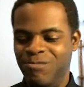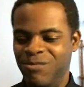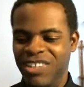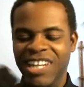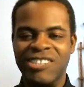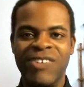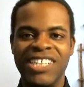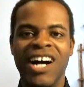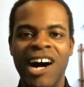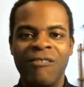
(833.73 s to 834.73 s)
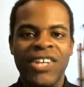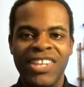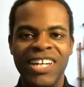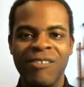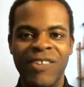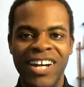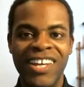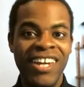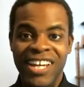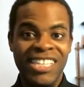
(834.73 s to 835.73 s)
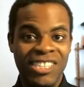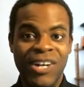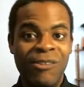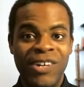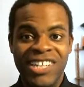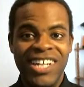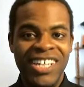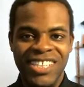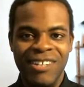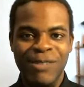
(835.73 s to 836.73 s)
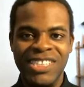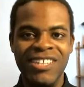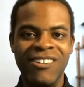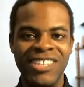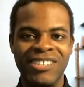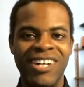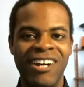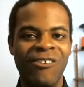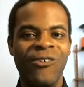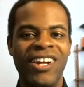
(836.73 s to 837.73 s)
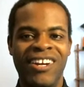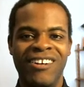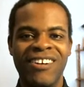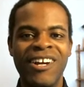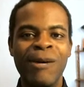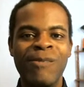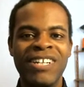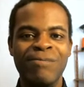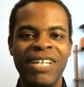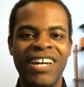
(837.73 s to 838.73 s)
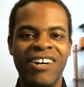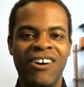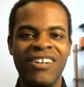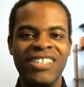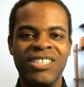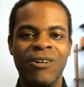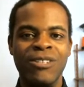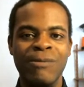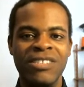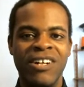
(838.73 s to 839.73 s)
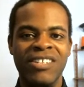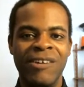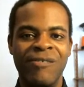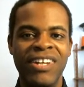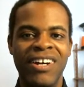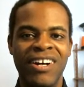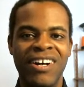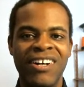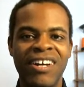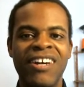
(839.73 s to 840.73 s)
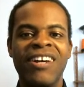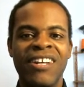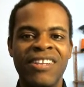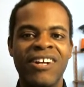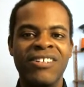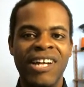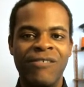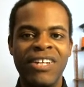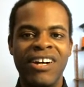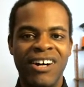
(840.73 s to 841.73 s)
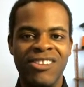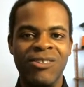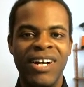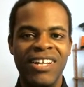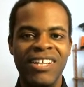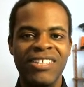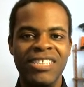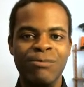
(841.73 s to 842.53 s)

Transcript: electrified Tonfa thing to fight. He's great when he does it, but still, it's just kind of weird. But yeah, all these stormtroopers are definitely a threat in this